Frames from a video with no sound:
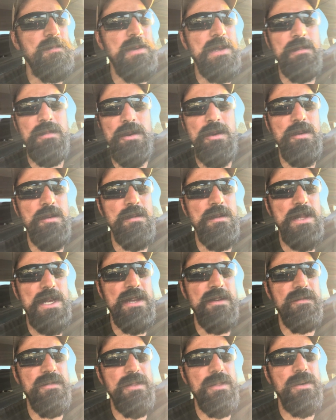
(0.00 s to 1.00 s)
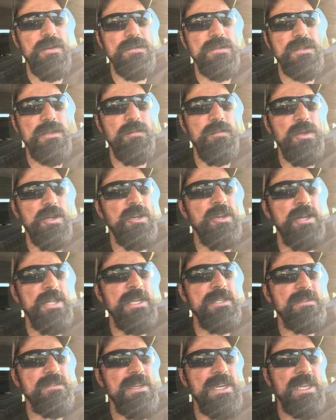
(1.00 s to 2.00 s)
people who live in those
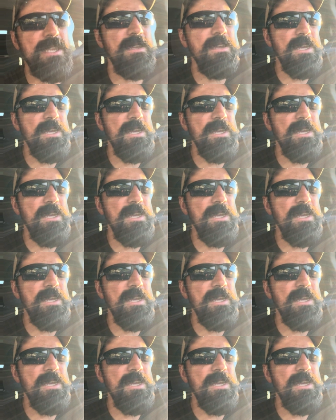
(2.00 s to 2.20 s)
communities. Like,